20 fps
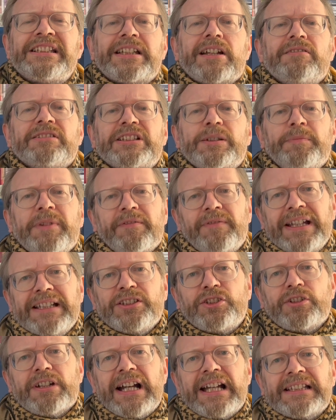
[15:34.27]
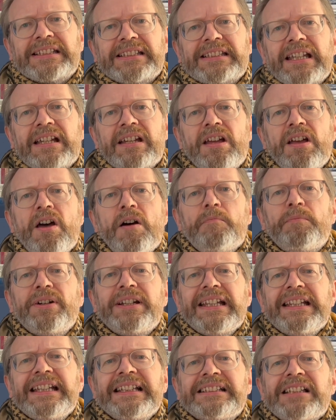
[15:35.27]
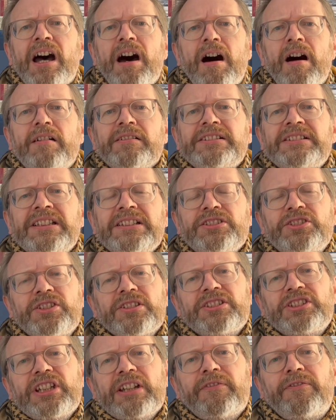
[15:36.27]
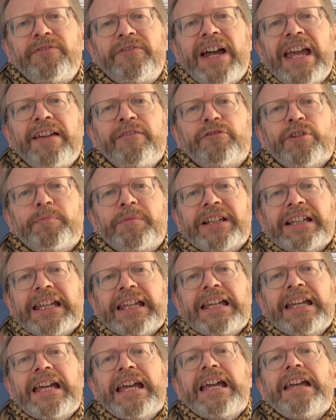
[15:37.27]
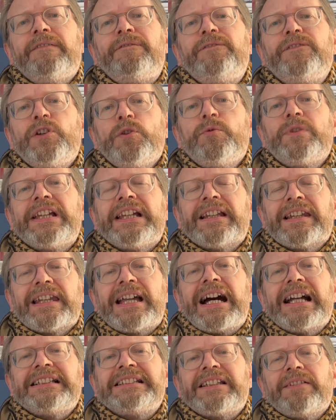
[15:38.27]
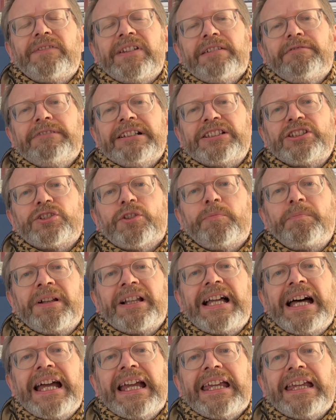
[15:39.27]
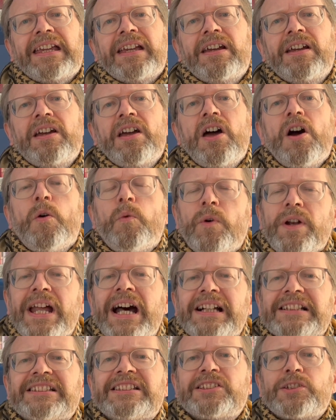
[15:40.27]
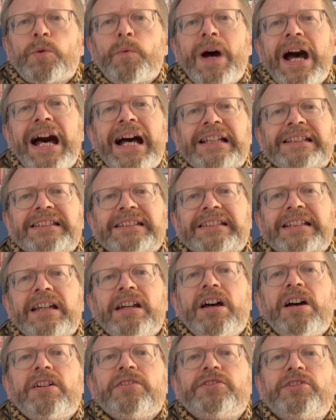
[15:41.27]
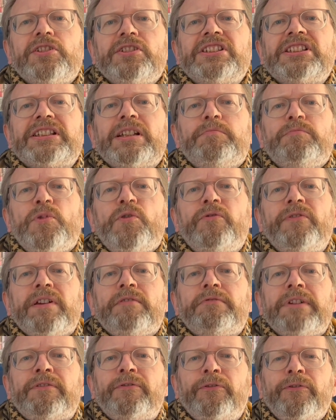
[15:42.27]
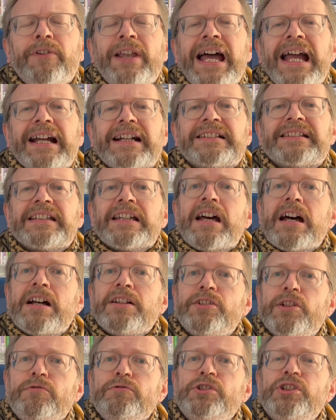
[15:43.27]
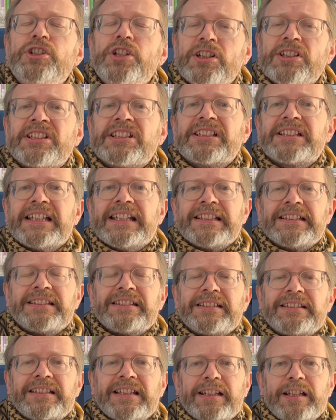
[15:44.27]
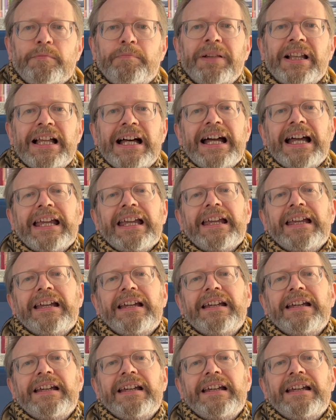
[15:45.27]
going to be of interest, but it is hard to judge it favourably if viewed in light of the original play. One has to ask, does the movie reflect and do justice to the play?